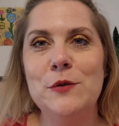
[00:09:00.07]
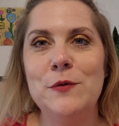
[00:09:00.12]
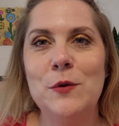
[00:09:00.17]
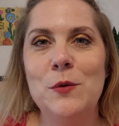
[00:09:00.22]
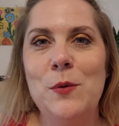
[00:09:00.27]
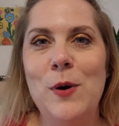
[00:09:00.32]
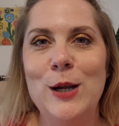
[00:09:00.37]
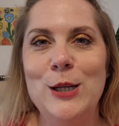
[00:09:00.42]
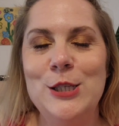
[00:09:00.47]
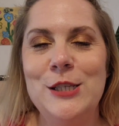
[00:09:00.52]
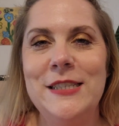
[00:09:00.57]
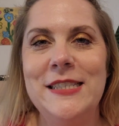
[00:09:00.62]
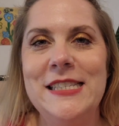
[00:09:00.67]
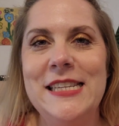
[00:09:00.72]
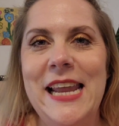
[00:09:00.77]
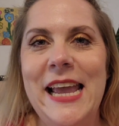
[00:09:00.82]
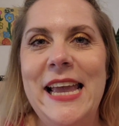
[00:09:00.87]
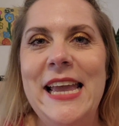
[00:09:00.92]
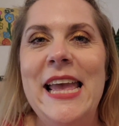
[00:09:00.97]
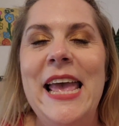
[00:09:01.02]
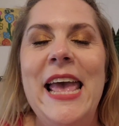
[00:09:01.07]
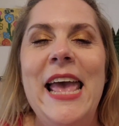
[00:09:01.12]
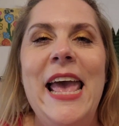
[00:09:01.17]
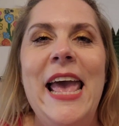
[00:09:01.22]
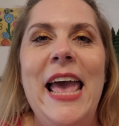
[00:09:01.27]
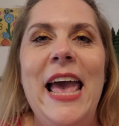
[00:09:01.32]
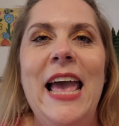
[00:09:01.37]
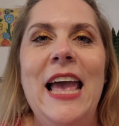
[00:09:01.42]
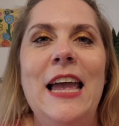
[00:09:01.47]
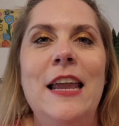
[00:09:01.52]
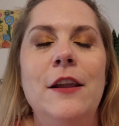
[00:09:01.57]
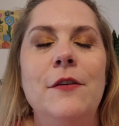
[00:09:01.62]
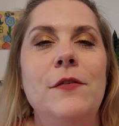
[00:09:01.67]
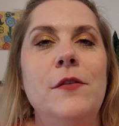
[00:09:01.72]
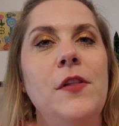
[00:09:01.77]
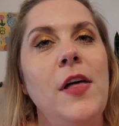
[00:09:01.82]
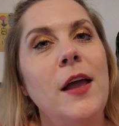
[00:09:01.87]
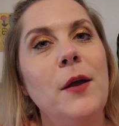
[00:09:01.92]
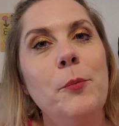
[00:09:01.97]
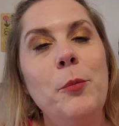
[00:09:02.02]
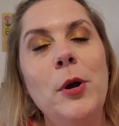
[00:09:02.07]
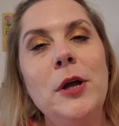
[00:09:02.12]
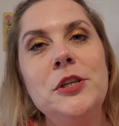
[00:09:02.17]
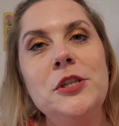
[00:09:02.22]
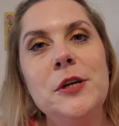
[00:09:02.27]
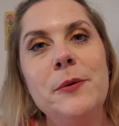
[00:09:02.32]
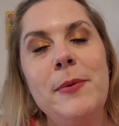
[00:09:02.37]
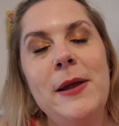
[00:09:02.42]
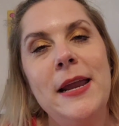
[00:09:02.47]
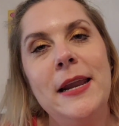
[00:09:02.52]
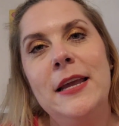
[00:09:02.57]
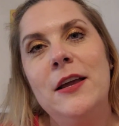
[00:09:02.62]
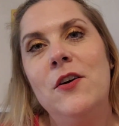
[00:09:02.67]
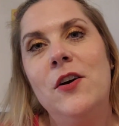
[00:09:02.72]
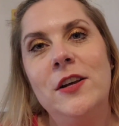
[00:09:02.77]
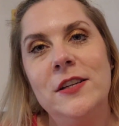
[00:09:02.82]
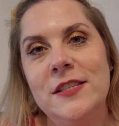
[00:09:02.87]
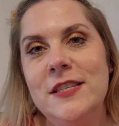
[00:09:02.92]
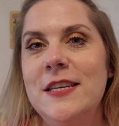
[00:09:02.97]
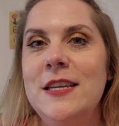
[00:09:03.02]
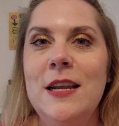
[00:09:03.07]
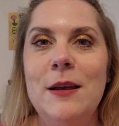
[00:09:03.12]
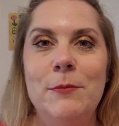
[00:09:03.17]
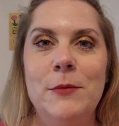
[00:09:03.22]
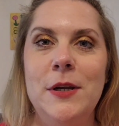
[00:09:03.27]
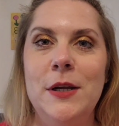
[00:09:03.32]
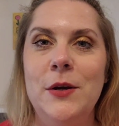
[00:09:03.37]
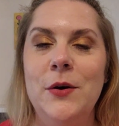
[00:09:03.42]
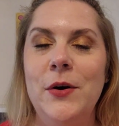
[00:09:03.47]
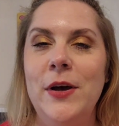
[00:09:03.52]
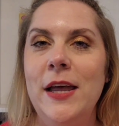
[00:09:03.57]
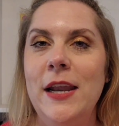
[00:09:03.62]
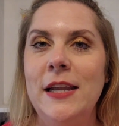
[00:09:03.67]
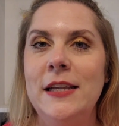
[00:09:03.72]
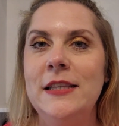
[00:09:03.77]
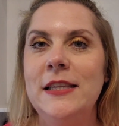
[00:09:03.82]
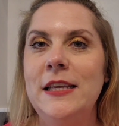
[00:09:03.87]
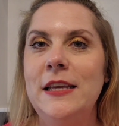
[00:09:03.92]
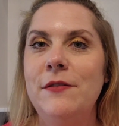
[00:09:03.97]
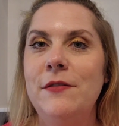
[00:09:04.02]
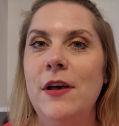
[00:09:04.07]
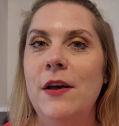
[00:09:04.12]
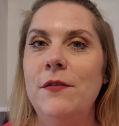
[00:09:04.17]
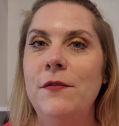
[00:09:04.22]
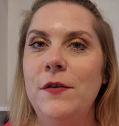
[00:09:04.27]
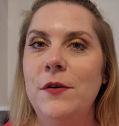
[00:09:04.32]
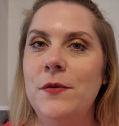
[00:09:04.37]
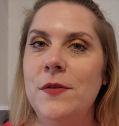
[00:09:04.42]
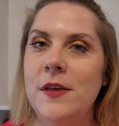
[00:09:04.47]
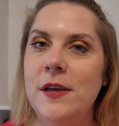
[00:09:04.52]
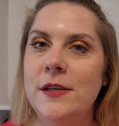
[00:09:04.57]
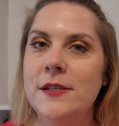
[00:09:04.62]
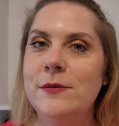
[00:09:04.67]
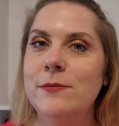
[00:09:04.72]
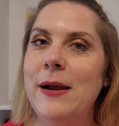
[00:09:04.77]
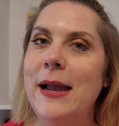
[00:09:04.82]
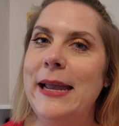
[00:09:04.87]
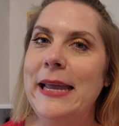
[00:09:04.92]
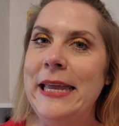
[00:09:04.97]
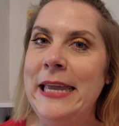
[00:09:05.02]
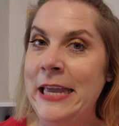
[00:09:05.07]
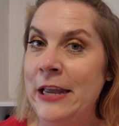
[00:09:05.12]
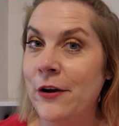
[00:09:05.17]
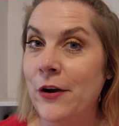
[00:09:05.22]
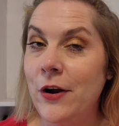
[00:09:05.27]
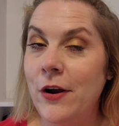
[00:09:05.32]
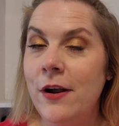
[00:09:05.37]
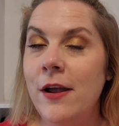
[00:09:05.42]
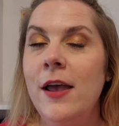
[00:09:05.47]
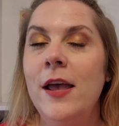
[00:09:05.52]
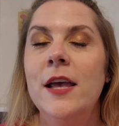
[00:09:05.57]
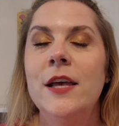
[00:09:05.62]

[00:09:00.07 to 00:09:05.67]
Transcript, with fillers: for watching today, and if you like Project Panning content, I'm going to go ahead and leave a few things right here